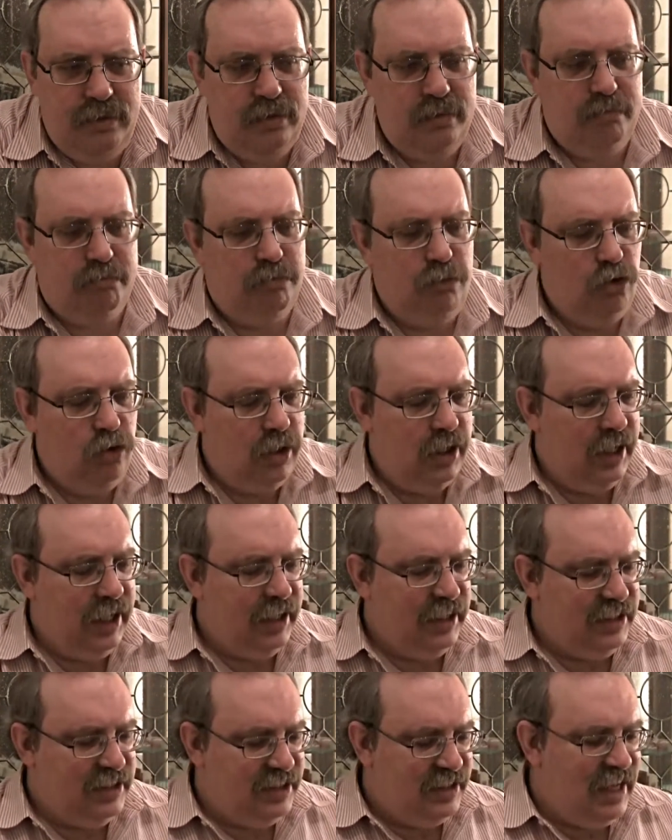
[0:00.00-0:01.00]
more
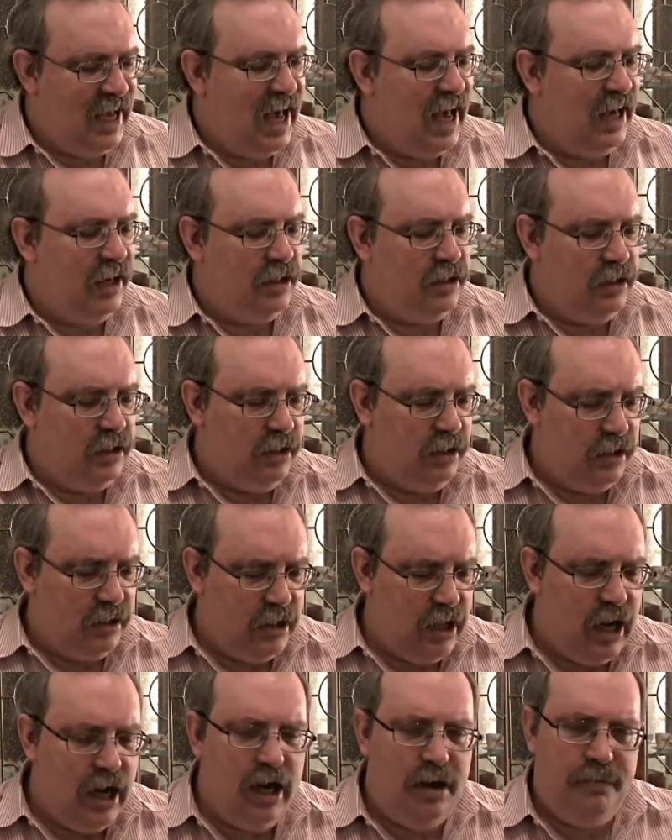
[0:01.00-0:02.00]
exact
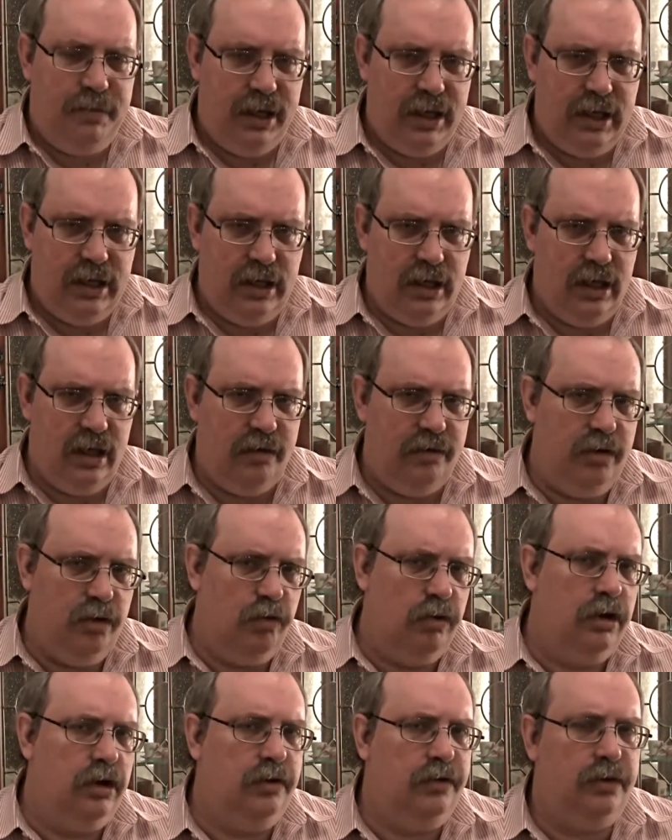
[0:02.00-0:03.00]
copying of the
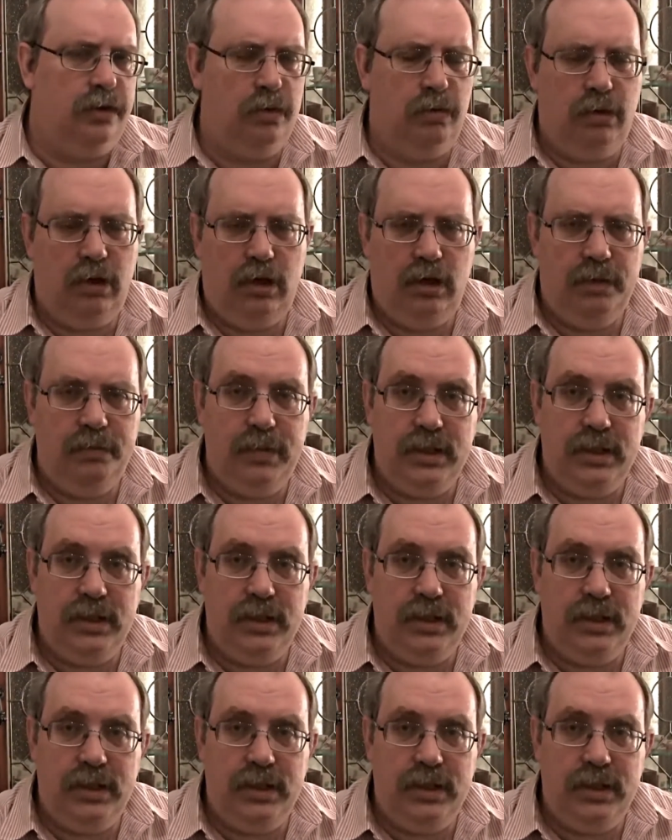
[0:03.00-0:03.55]
word for word,